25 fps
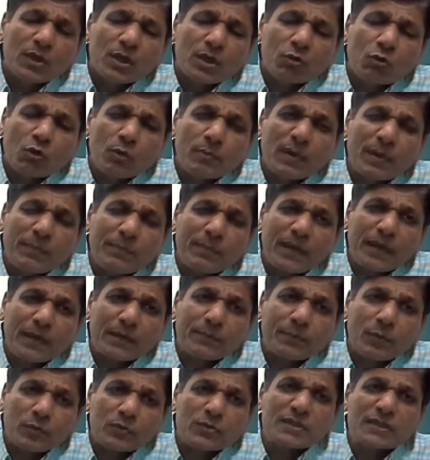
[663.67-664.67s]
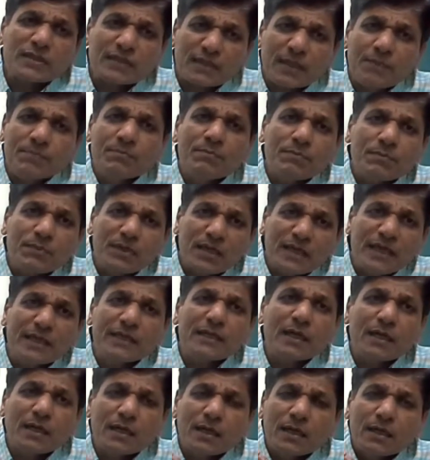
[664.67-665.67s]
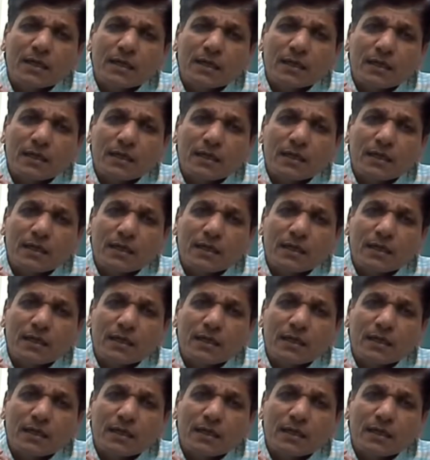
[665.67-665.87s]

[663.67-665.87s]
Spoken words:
global pact process, some little